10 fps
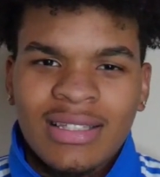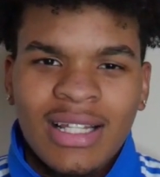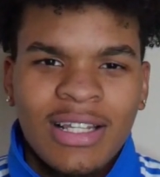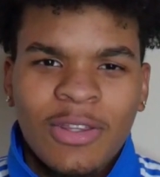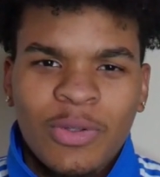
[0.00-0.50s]

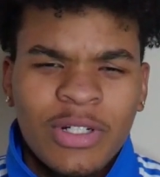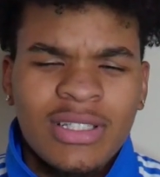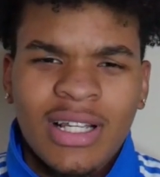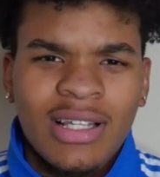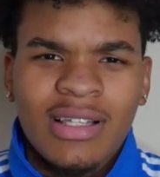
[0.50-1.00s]
think 3
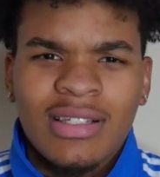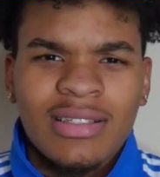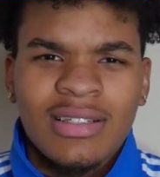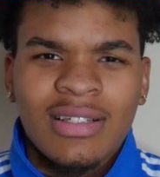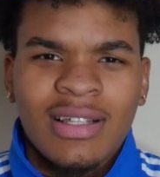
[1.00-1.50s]

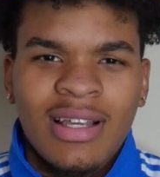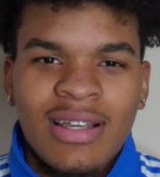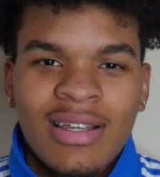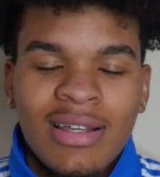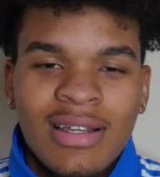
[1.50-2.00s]
seconds.
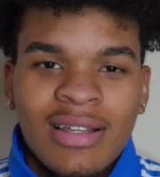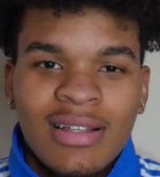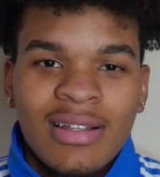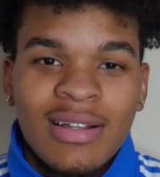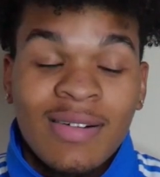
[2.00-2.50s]

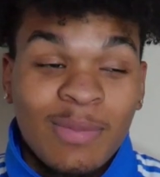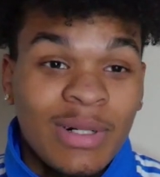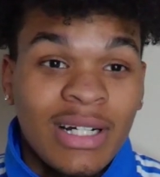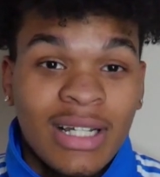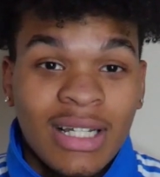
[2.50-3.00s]

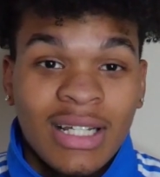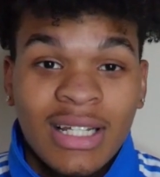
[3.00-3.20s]
But